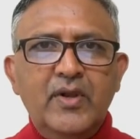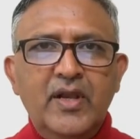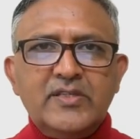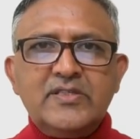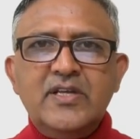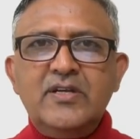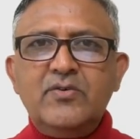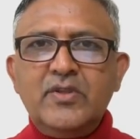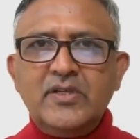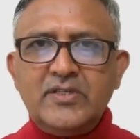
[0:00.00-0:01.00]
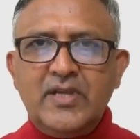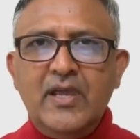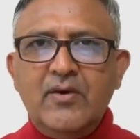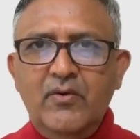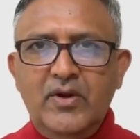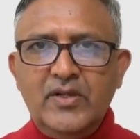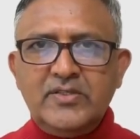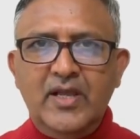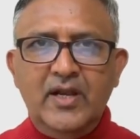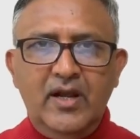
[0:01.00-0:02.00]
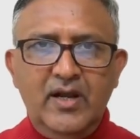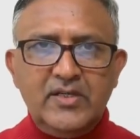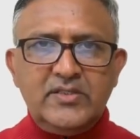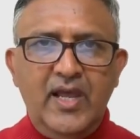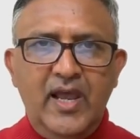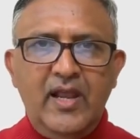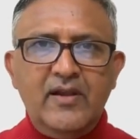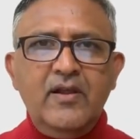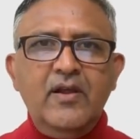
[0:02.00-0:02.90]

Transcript: listen to the stakeholders and understand